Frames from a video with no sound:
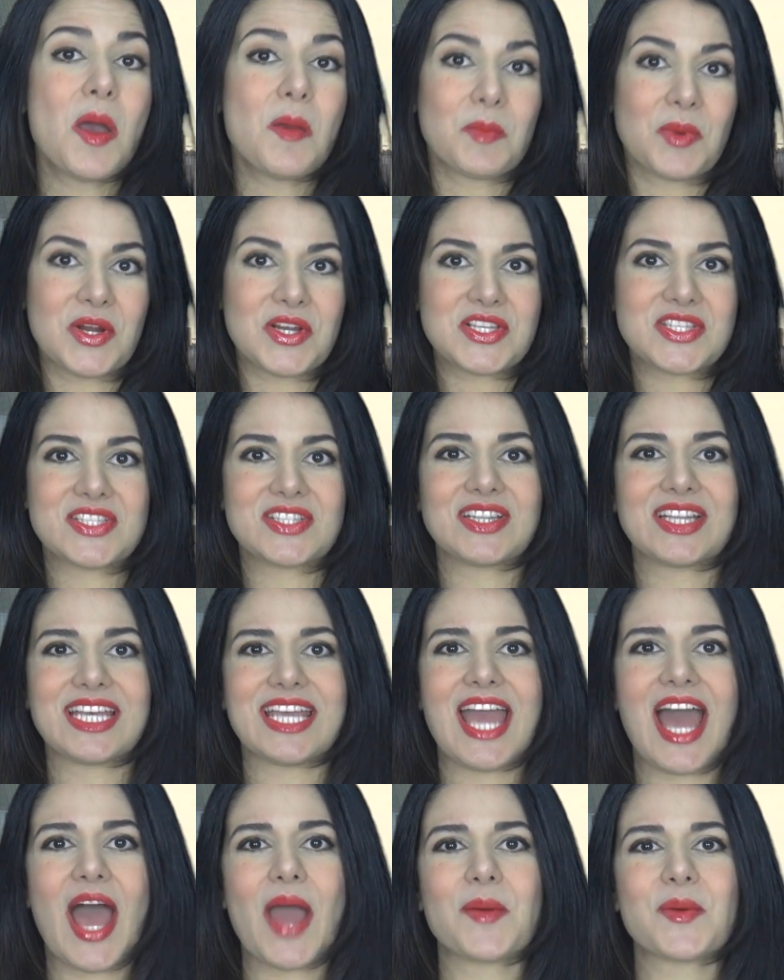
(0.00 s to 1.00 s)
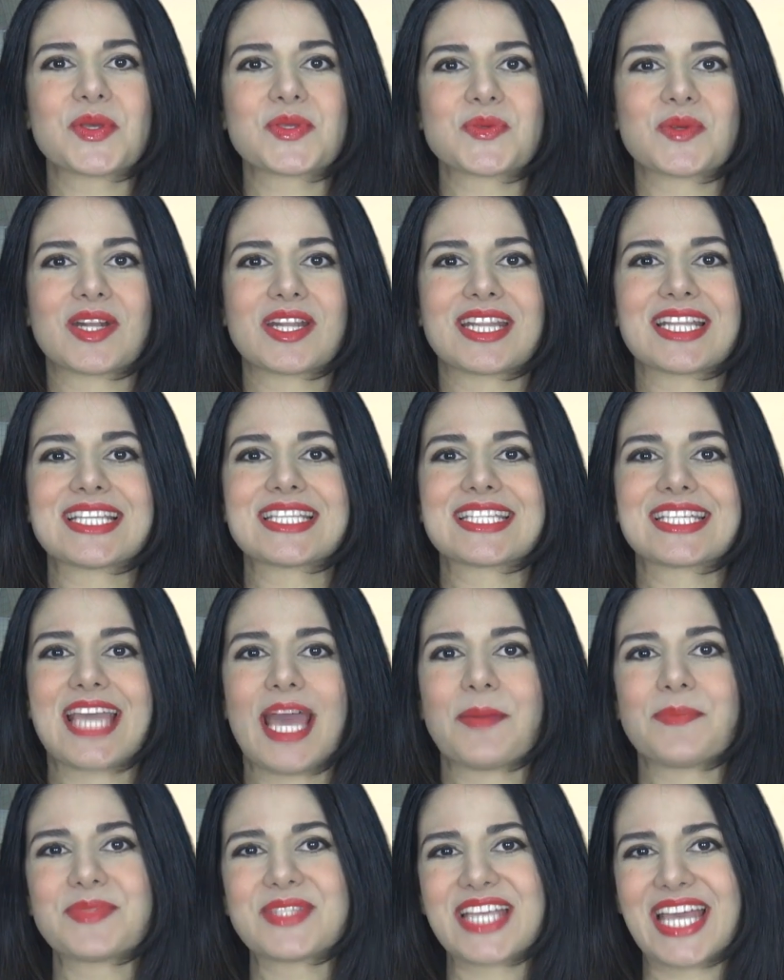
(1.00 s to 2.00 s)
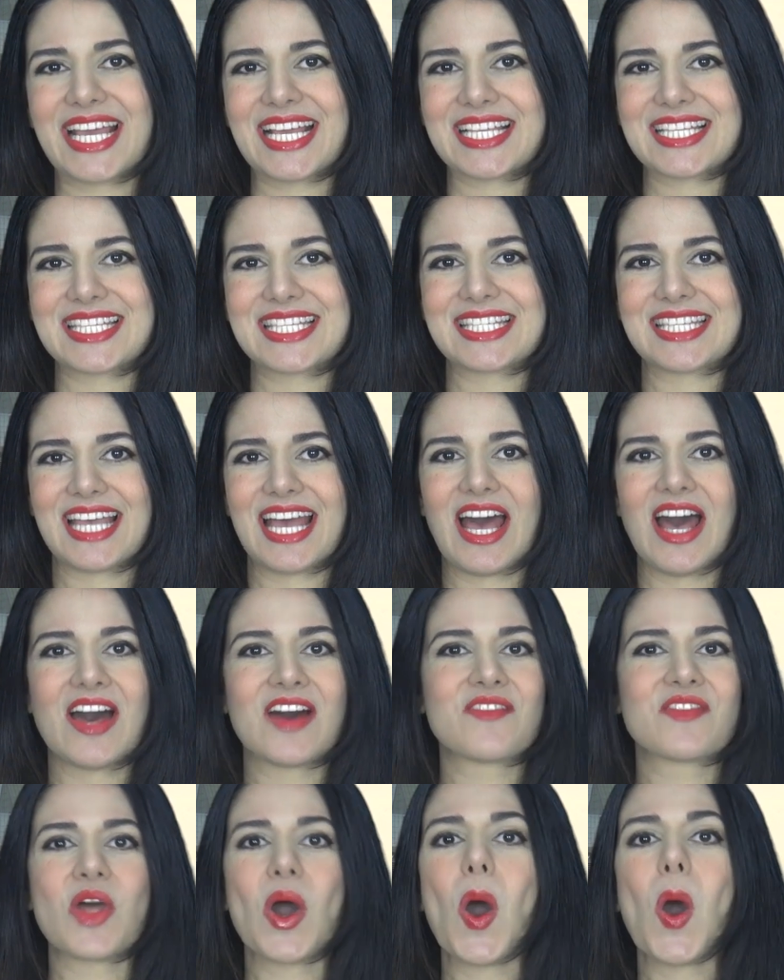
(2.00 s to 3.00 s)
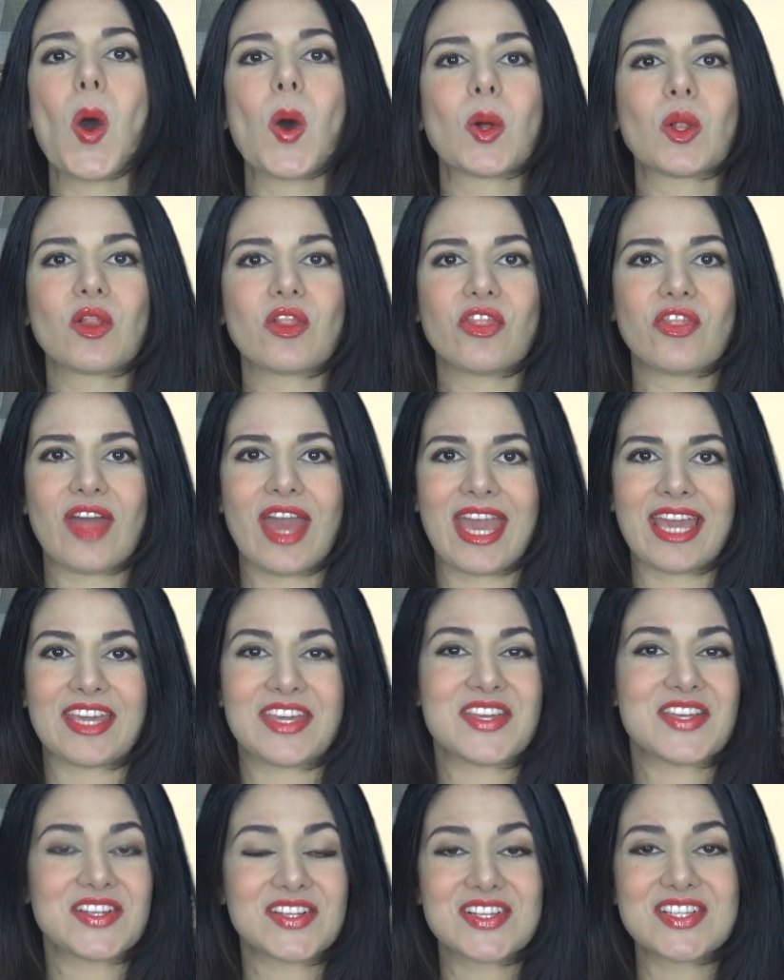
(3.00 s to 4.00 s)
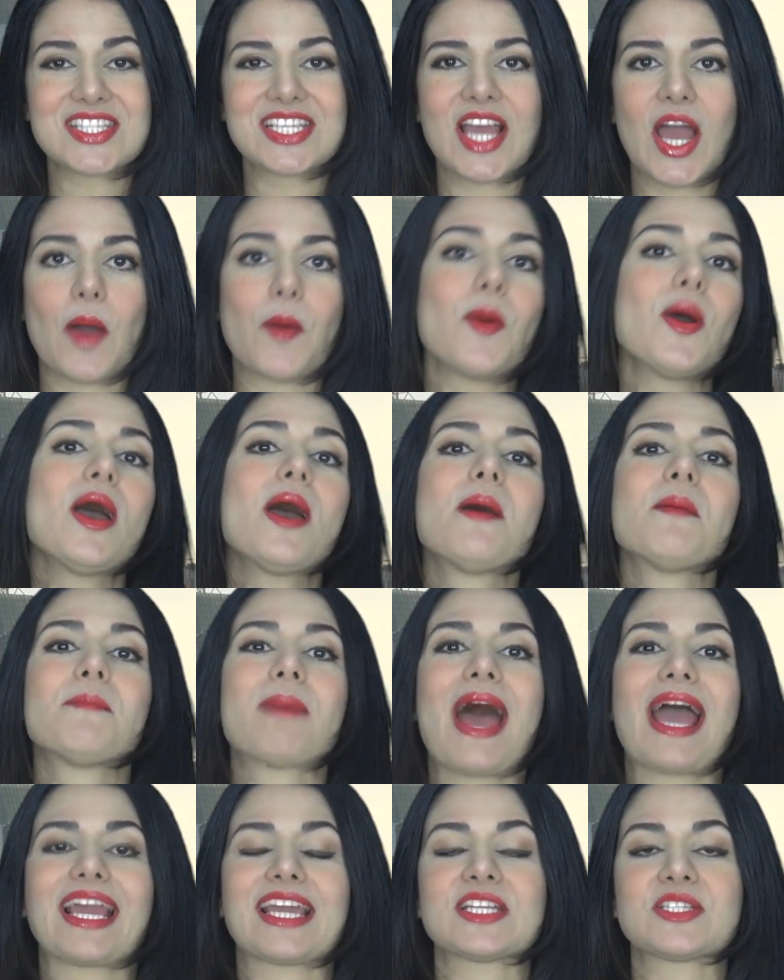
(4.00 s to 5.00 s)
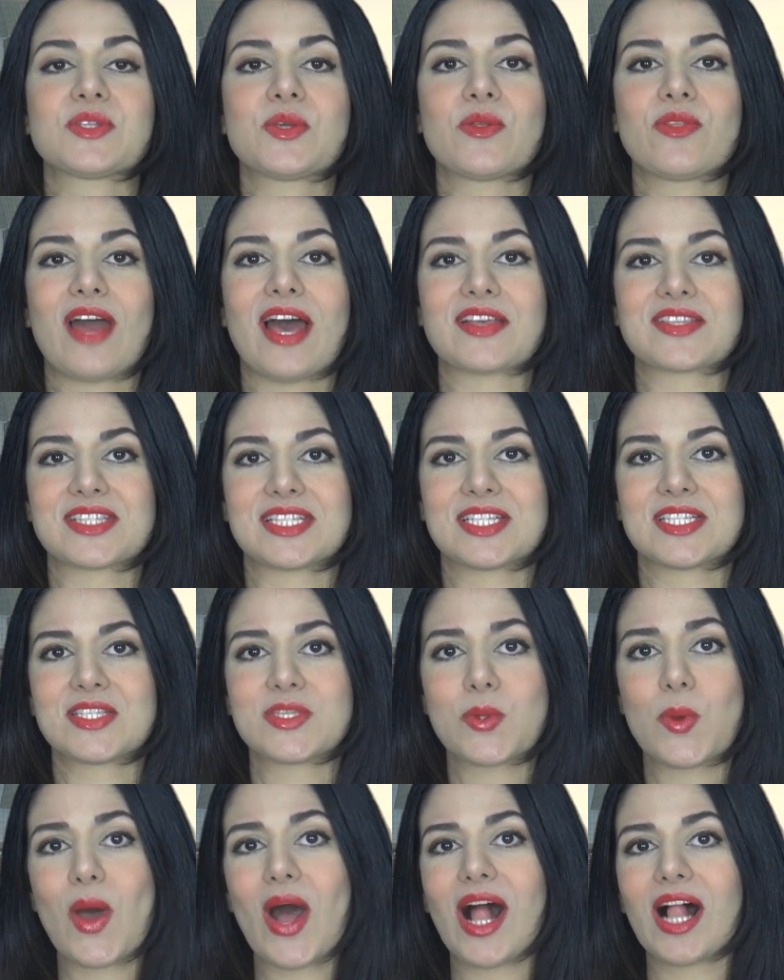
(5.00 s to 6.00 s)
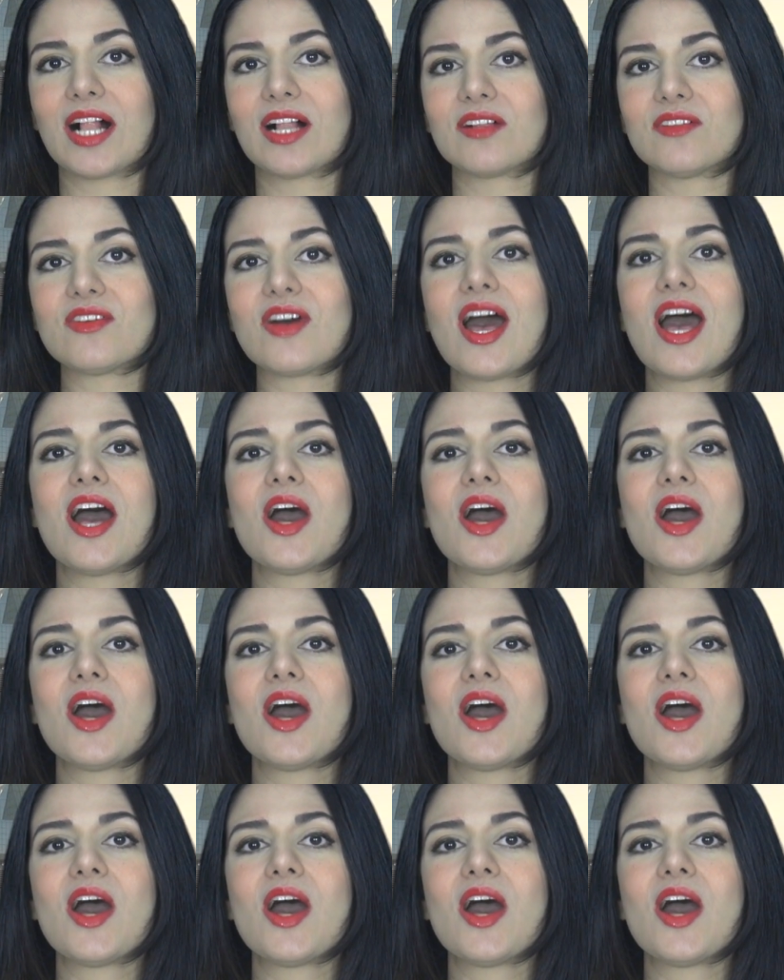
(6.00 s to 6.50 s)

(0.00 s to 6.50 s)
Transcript: Personally, I was one of the skeptics of the whole thing years ago, back in 2012.